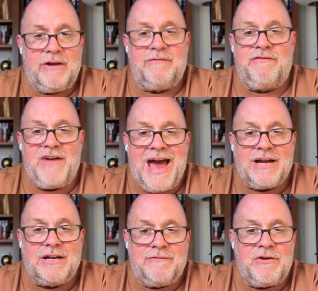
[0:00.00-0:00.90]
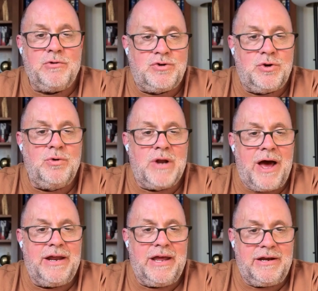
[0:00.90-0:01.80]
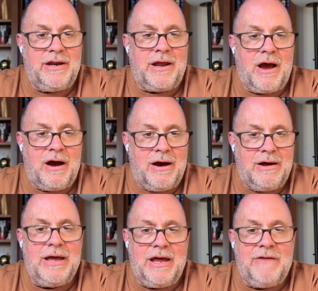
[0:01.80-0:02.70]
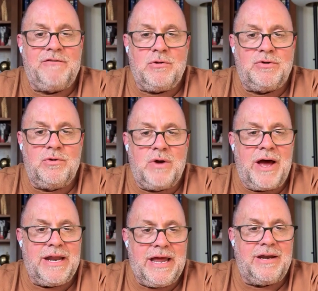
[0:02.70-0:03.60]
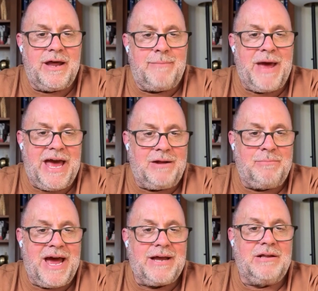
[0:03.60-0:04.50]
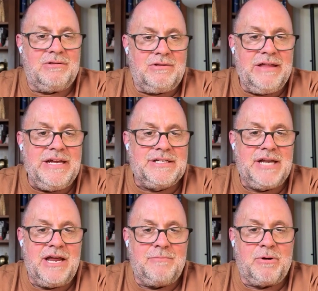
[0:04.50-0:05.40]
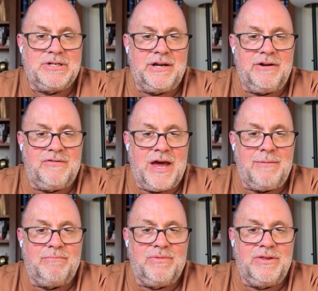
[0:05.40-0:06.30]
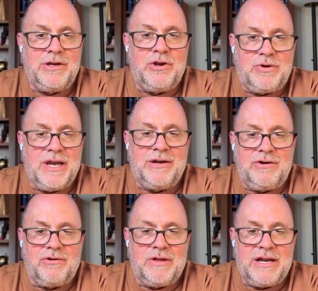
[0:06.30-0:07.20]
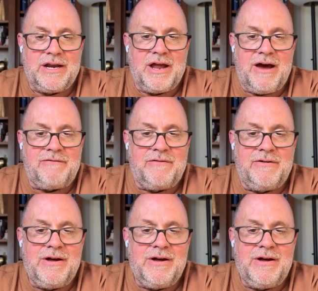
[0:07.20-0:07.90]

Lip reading: In fact, if you do not If you do not end up adding back at least 10% of them, then you didn't delete enough.